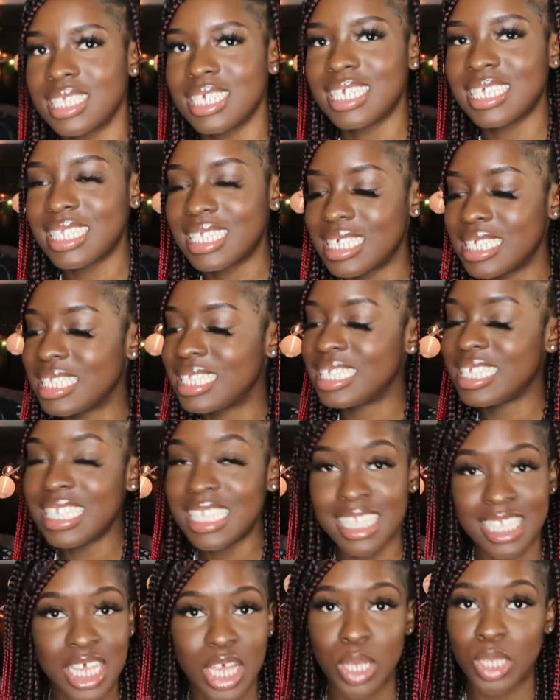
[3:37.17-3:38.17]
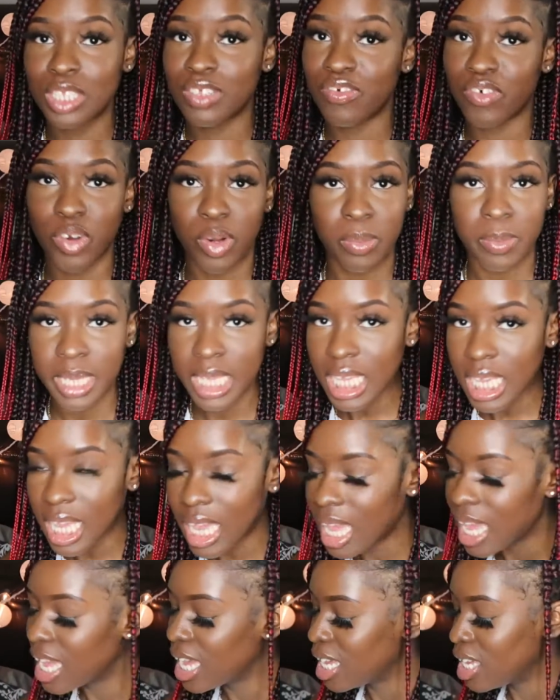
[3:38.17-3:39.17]
is the details for me.
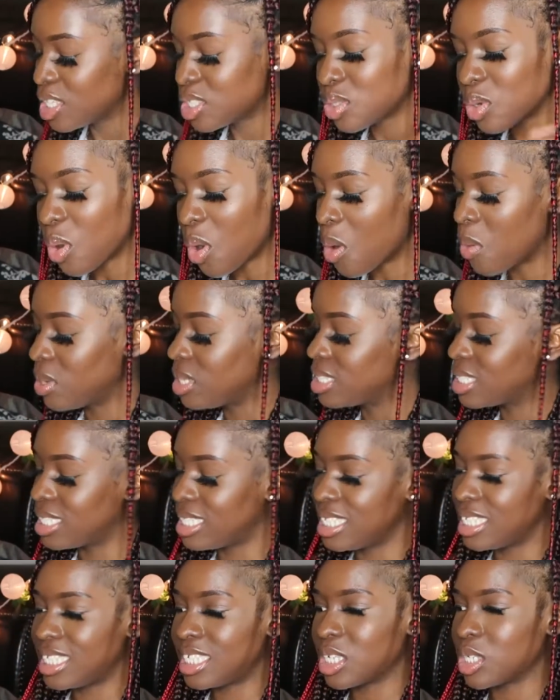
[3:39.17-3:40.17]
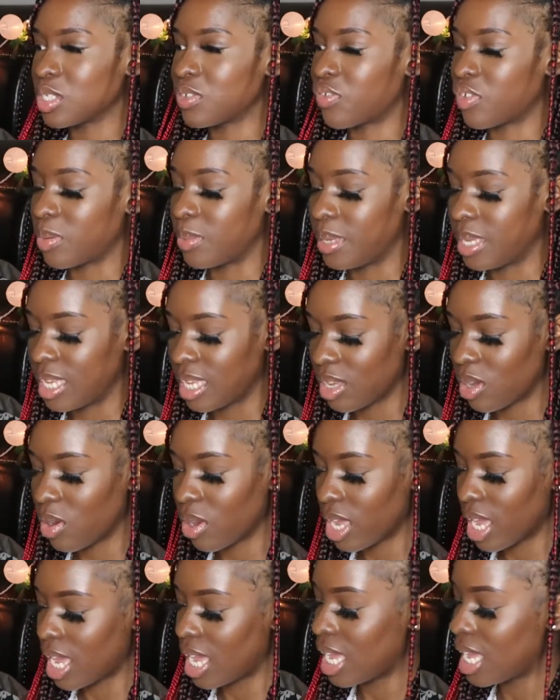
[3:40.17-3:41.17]
It's always the details for me,
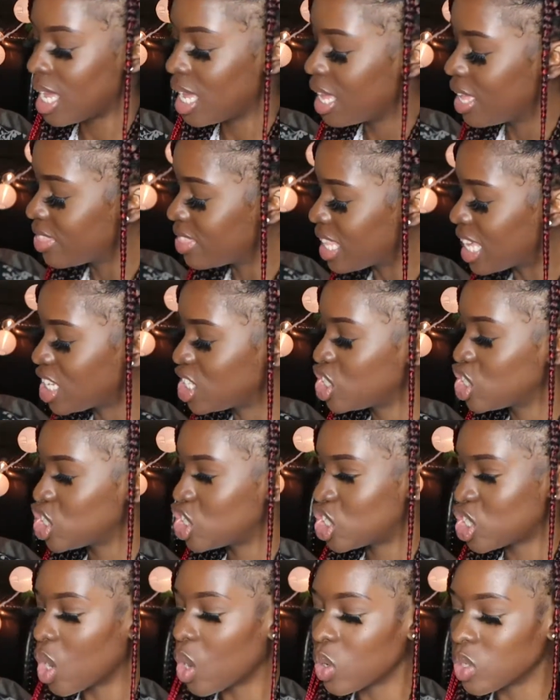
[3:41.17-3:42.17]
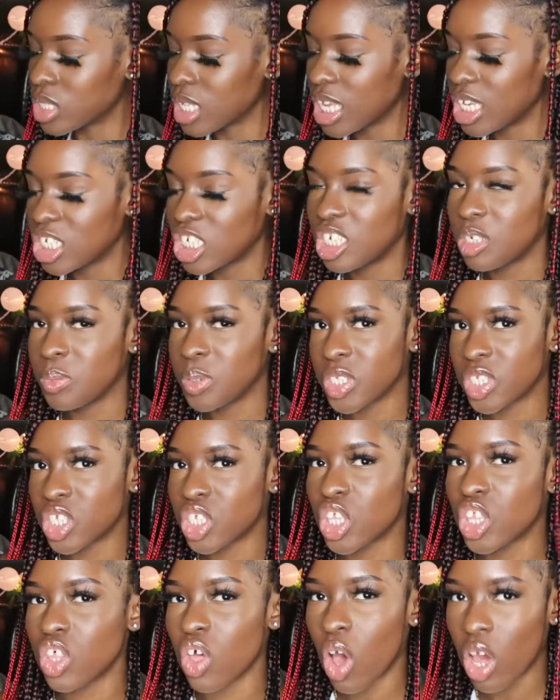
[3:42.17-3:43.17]
okay? That just shows she puts
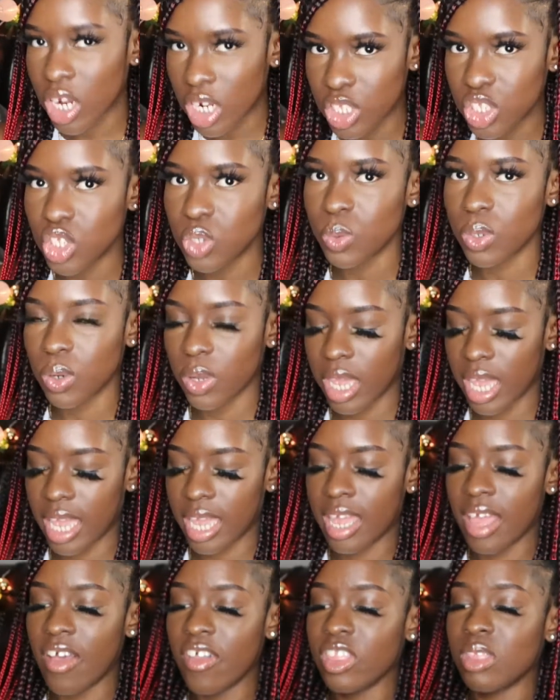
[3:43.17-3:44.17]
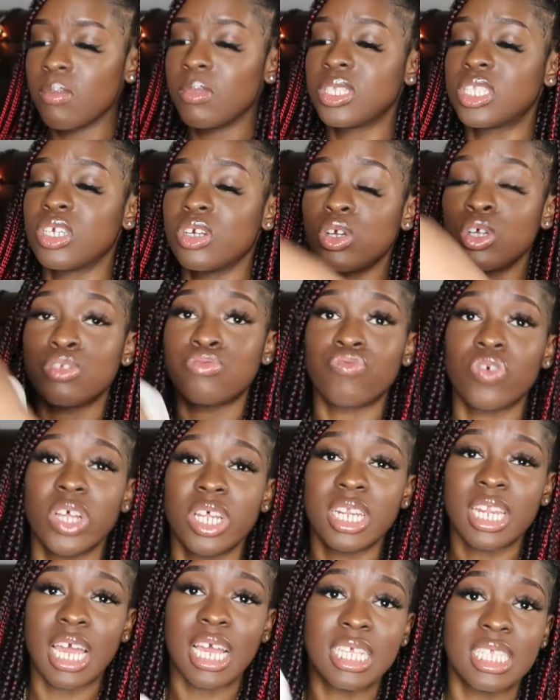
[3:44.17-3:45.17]
thought into it, okay? The material is
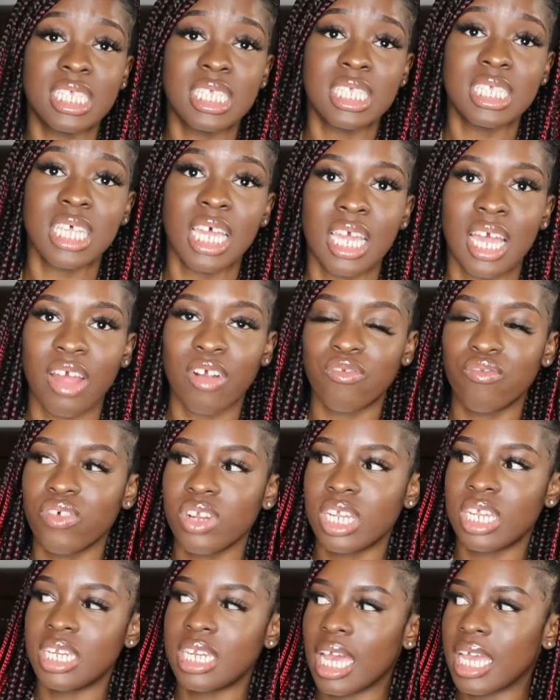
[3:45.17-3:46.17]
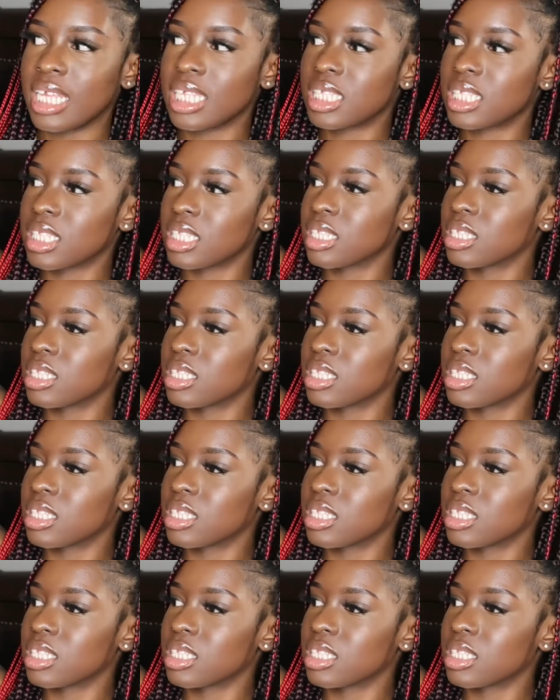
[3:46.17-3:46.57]
really nice. This is like a really nice,